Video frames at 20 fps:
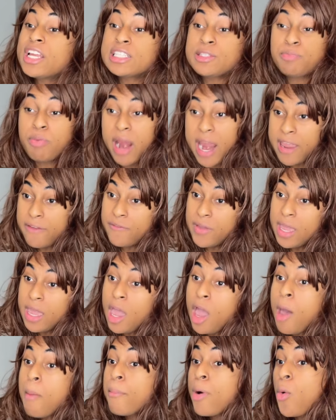is
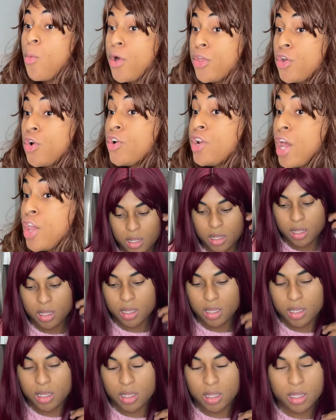private, but whether or not you
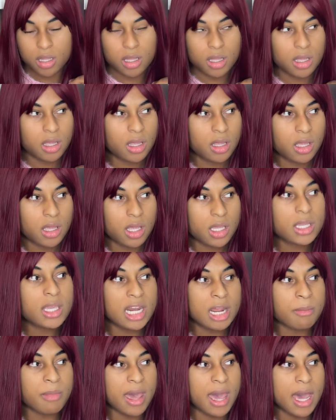vote is public information.
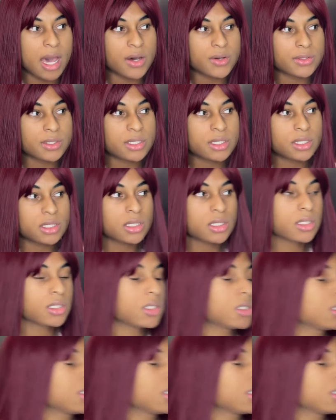Get my house.